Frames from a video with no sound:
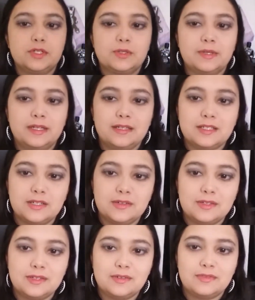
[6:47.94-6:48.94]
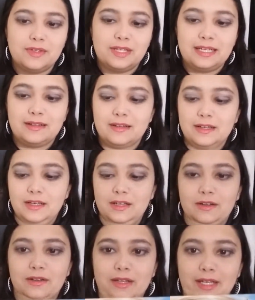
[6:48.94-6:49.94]
which is really nice. I don't know if you can
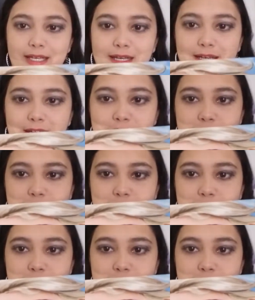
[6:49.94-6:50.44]
really get an